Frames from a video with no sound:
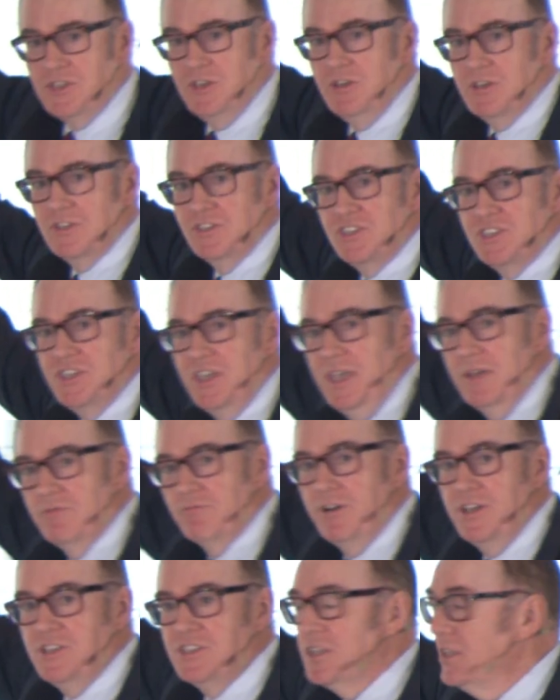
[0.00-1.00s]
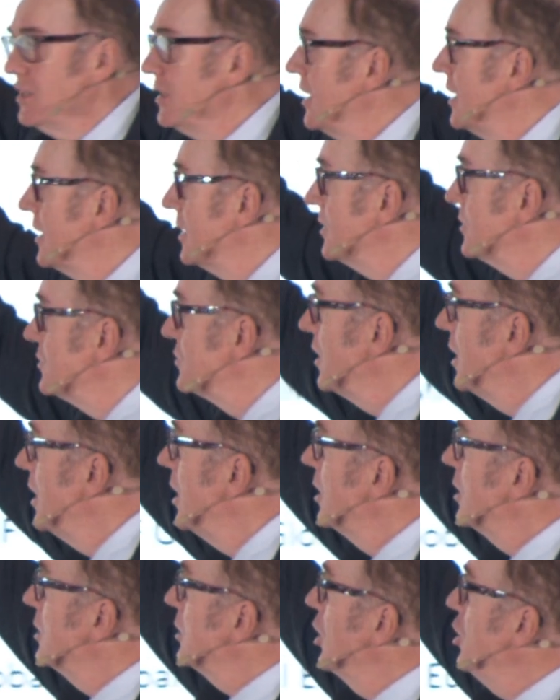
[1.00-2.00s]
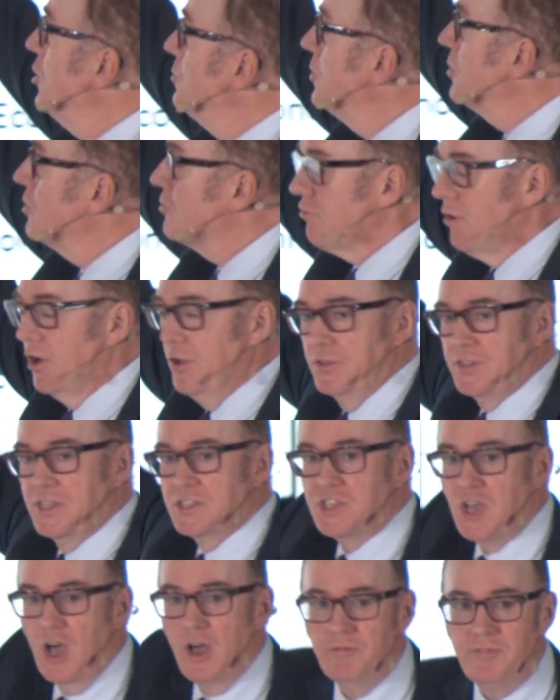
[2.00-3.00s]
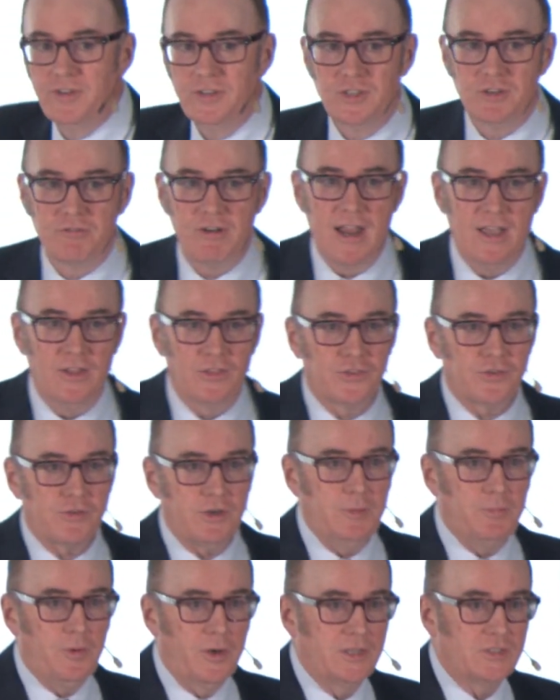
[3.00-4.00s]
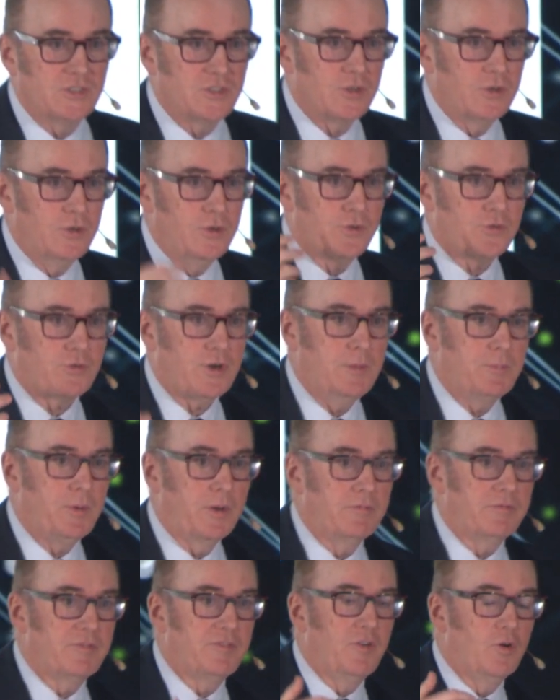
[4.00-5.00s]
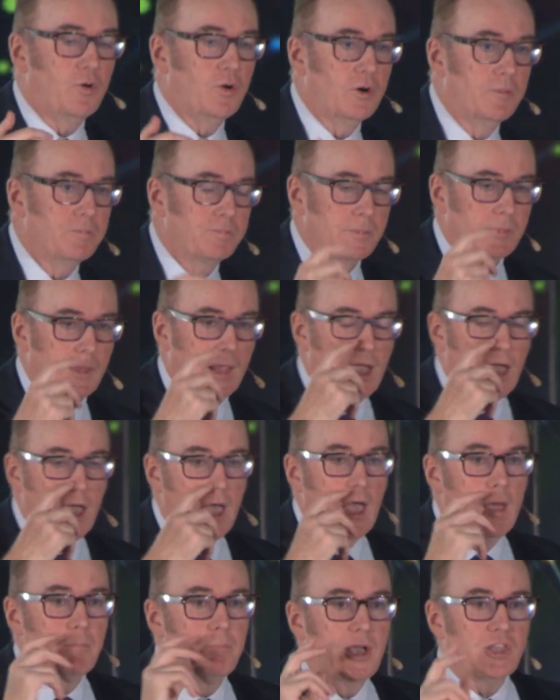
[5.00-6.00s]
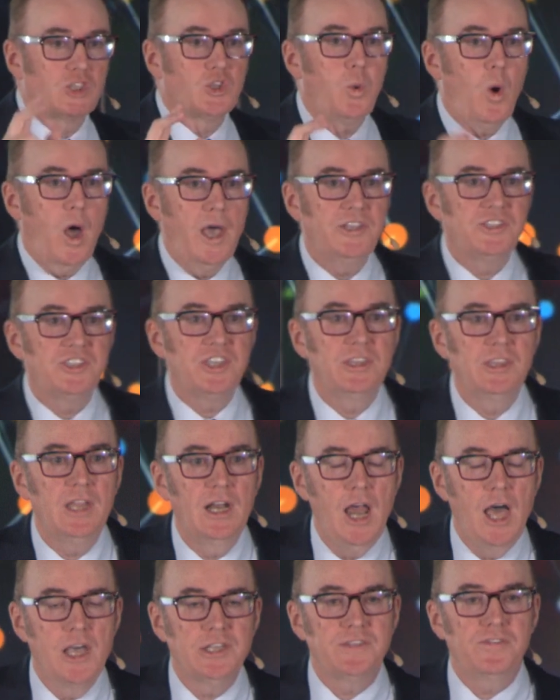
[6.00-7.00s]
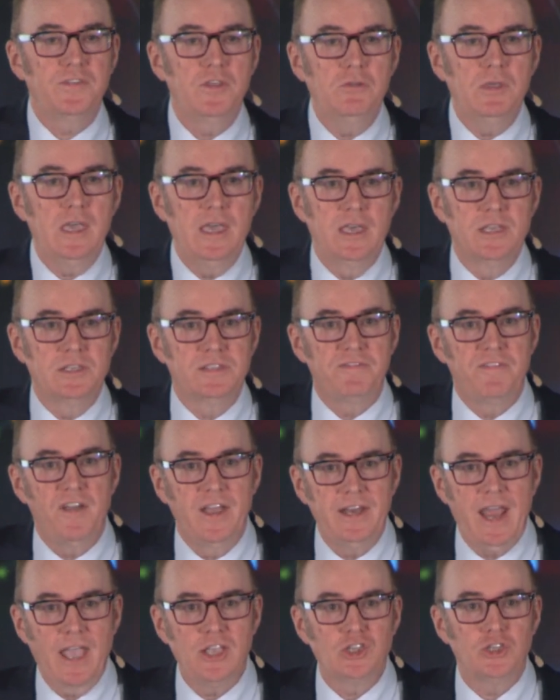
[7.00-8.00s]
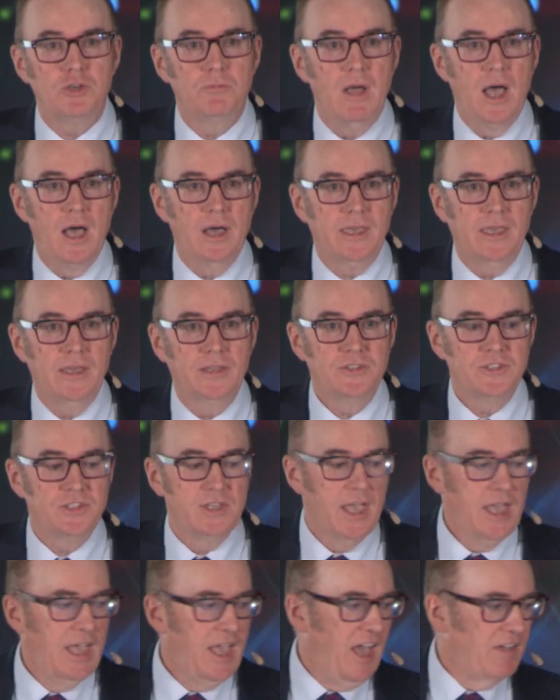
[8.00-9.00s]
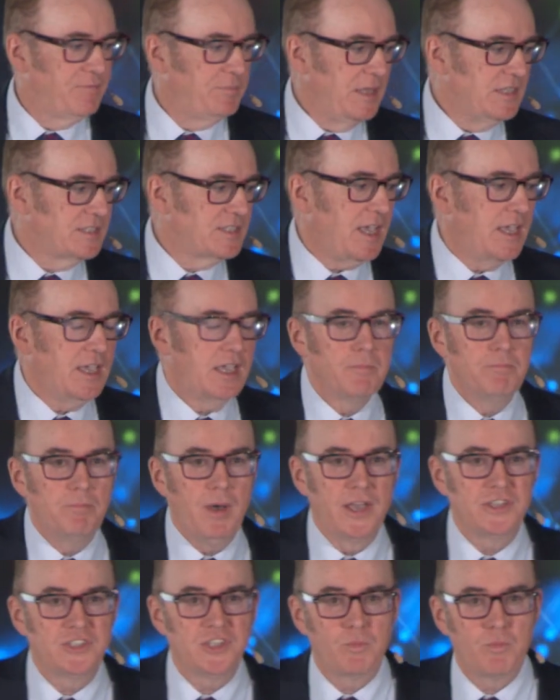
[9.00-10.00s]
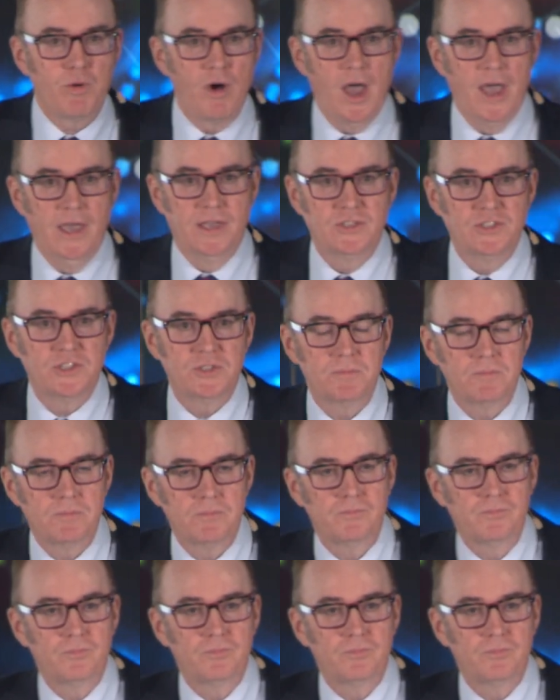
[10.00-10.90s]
as you can see, in recent years, global growth has hovered around 3.2, 3.4. But twice in the last few years, financial markets have been taken by surprise.